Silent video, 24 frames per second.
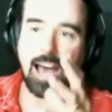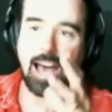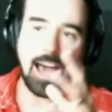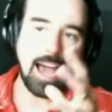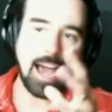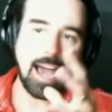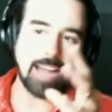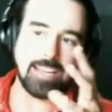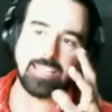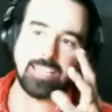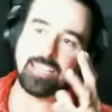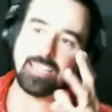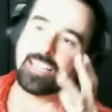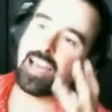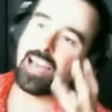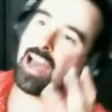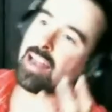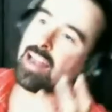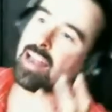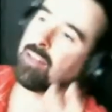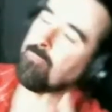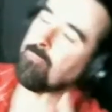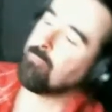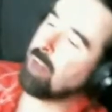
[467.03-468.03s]
I need to
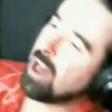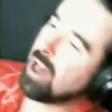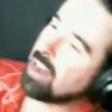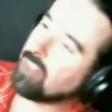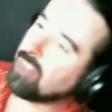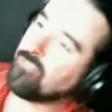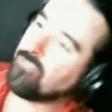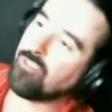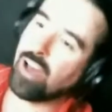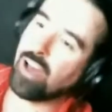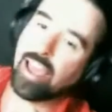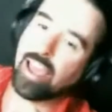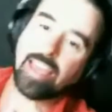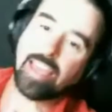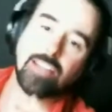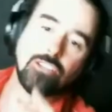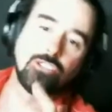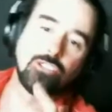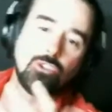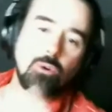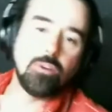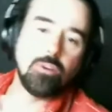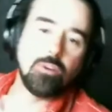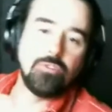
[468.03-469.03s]
kind of modify it and
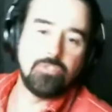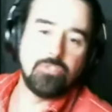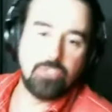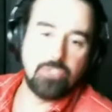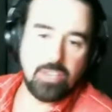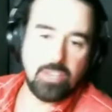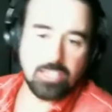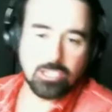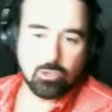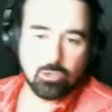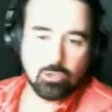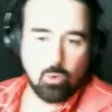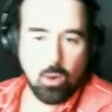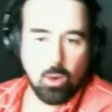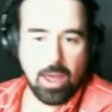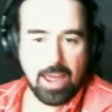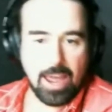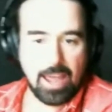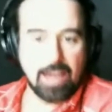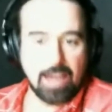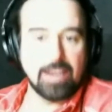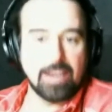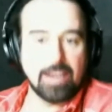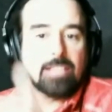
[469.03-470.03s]
do it this
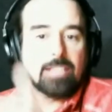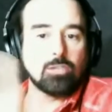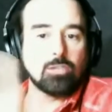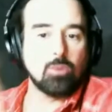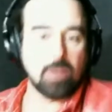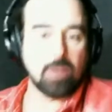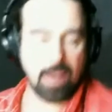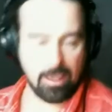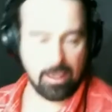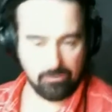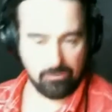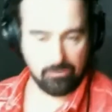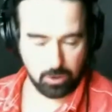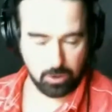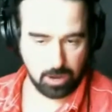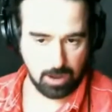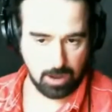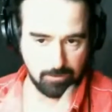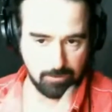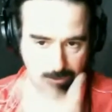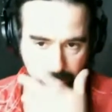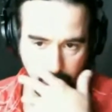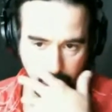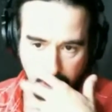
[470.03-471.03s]
way, and that's what I feel
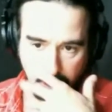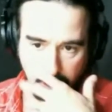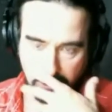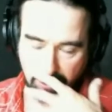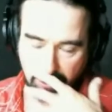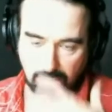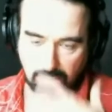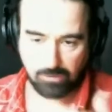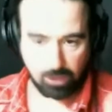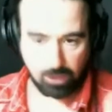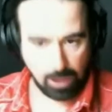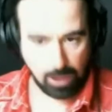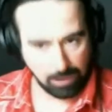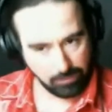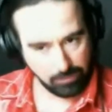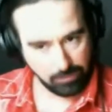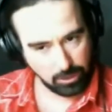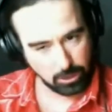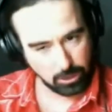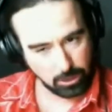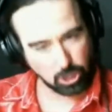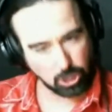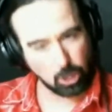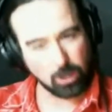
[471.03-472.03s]
comfortable with. Have you
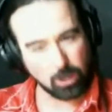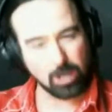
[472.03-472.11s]
started